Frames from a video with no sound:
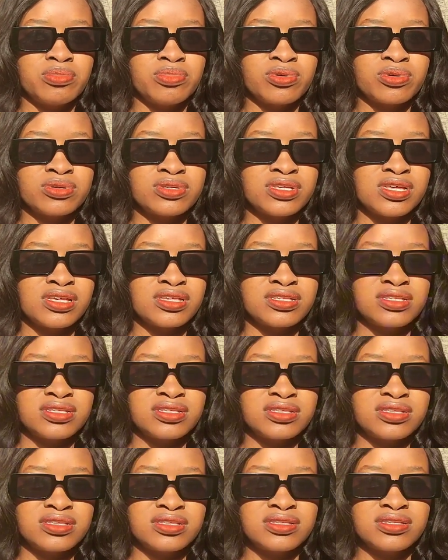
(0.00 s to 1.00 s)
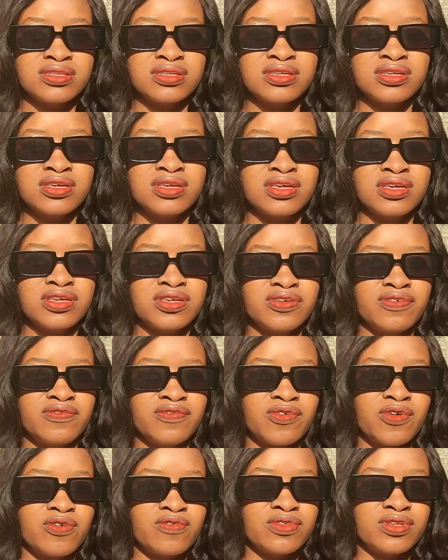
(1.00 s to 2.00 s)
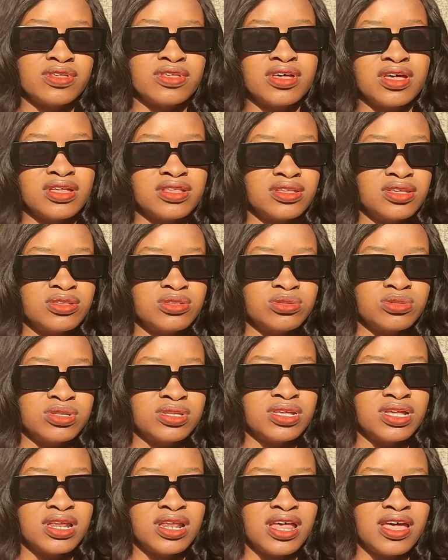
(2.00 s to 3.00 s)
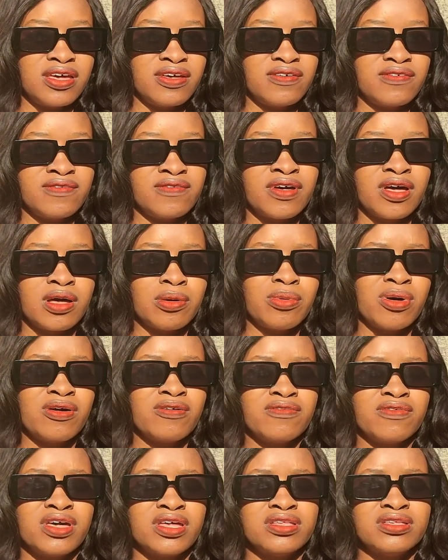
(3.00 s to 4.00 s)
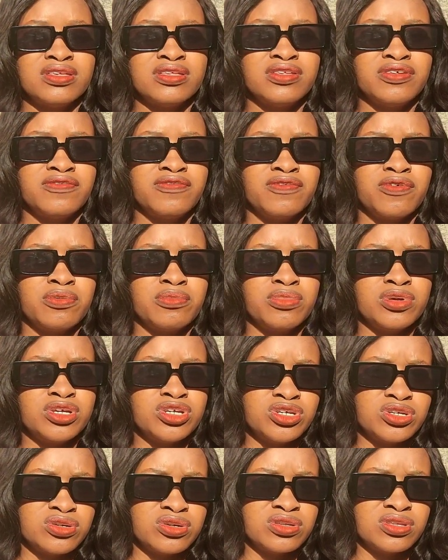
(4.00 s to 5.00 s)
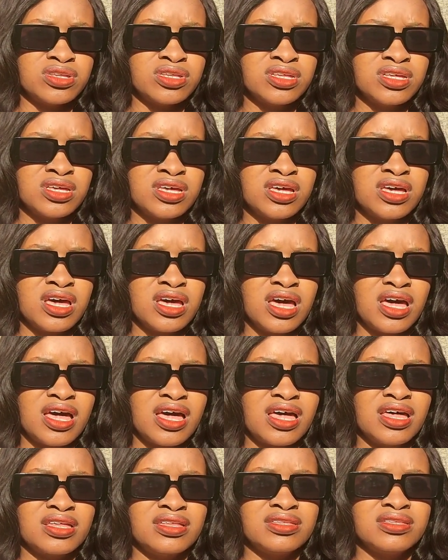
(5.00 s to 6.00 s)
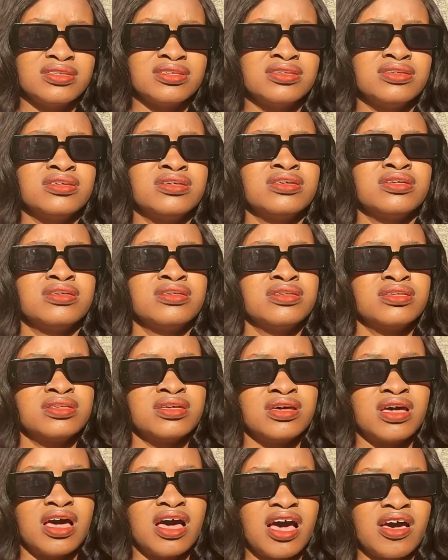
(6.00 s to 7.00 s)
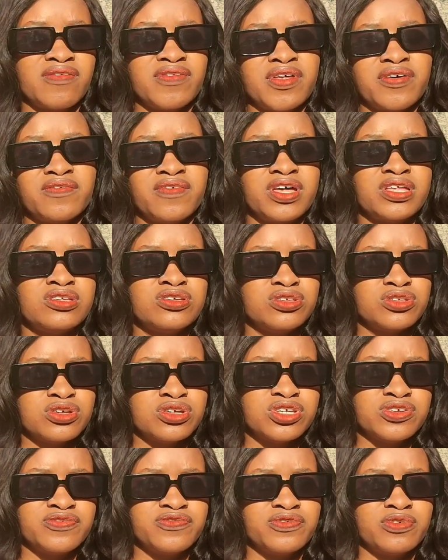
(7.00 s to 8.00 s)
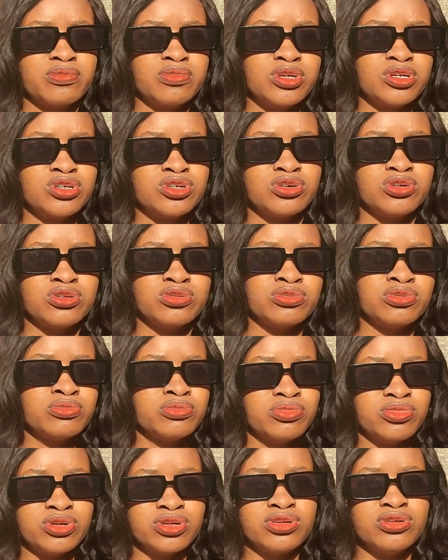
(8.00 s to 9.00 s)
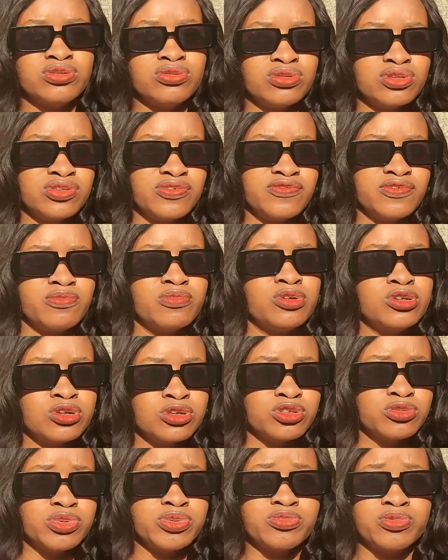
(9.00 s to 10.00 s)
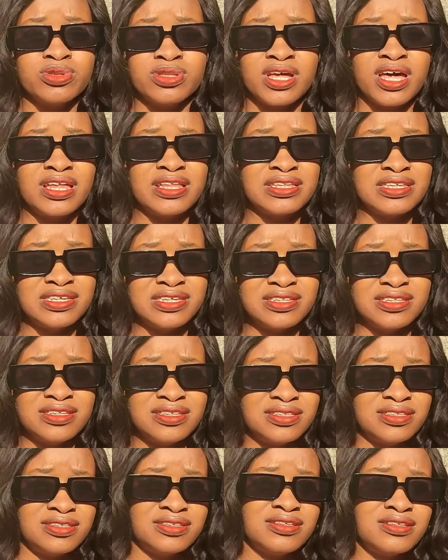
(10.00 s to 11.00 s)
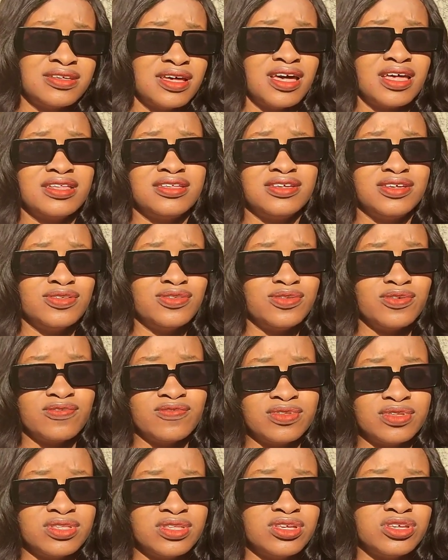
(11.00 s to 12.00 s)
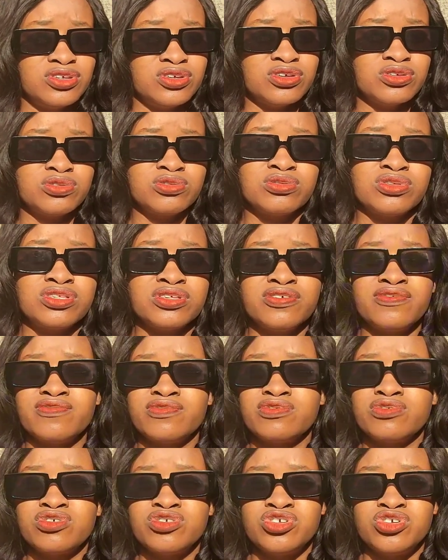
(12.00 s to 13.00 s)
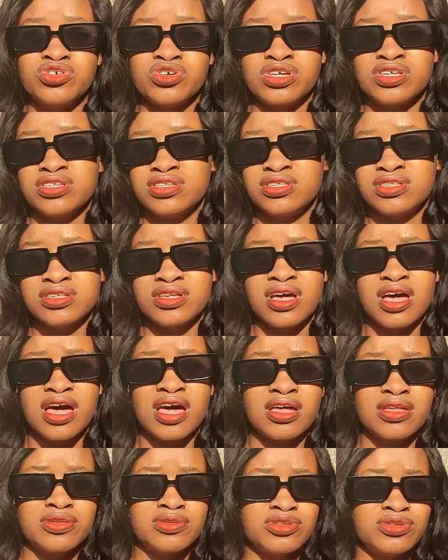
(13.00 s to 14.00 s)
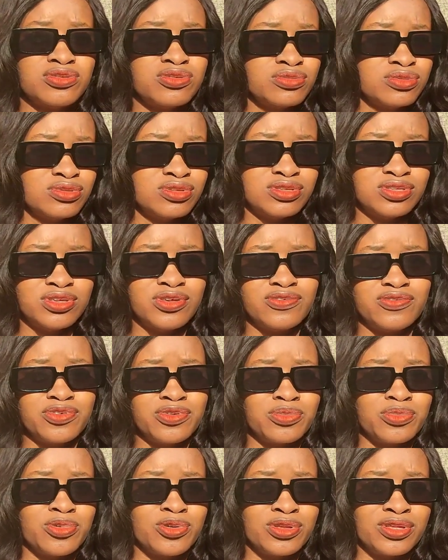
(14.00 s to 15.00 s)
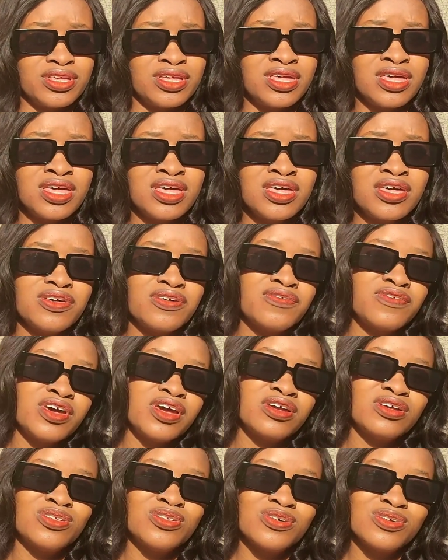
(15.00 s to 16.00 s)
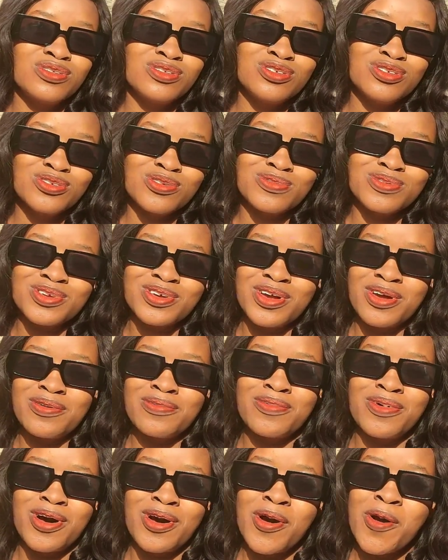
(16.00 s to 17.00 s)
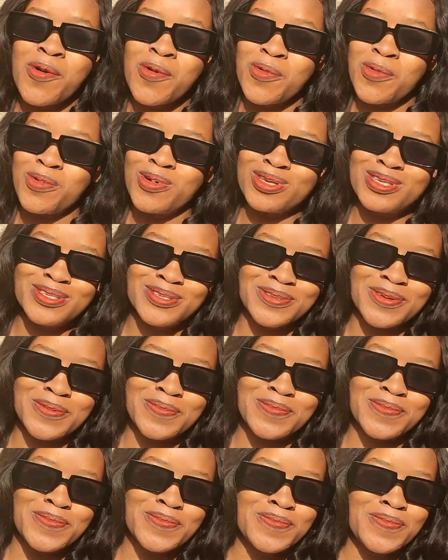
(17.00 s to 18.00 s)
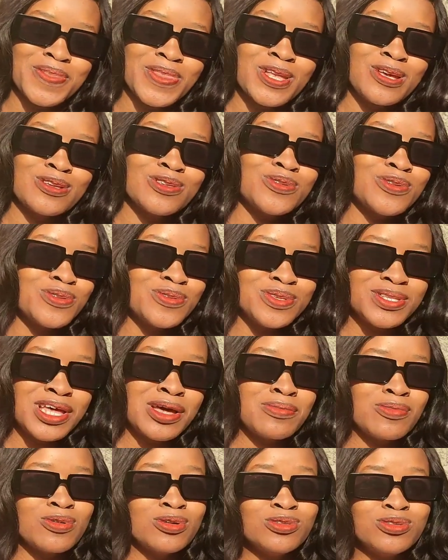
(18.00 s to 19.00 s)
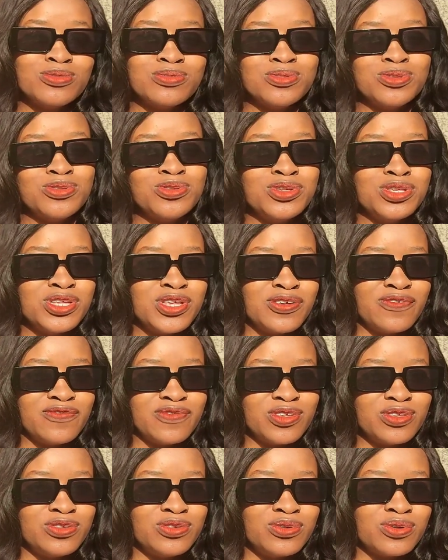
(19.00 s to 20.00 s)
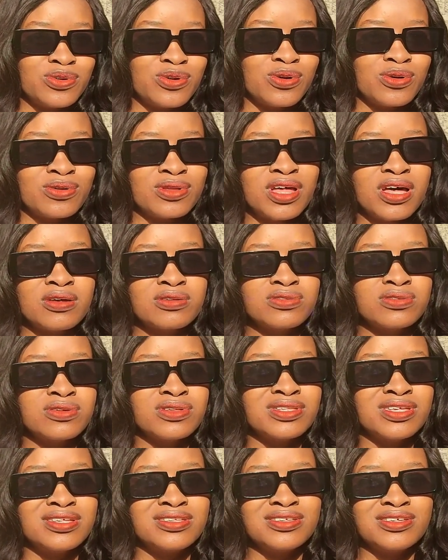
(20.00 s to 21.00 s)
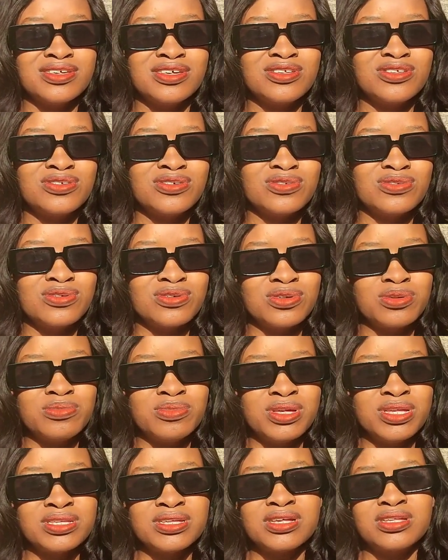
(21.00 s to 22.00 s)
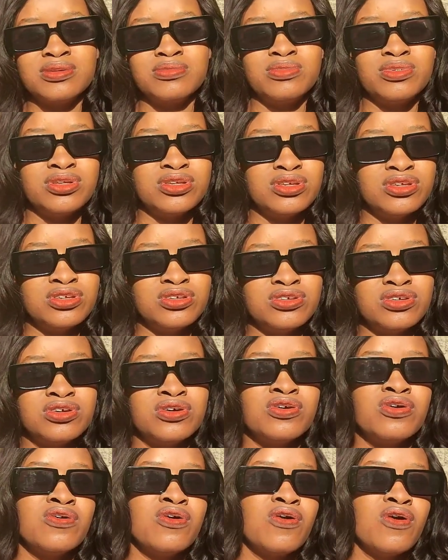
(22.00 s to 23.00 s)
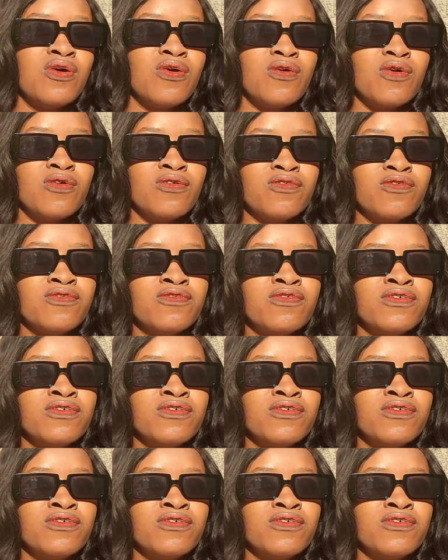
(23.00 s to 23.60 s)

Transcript: processes involved in our day-to-day life, about finding information, and after finding such information, bringing those information to people that need it at the end of the day, just to save you stress and save you money. If you are a returning subscriber, what's up? So today I'm going to be doing a video called how to authenticate your documents at the Ministry of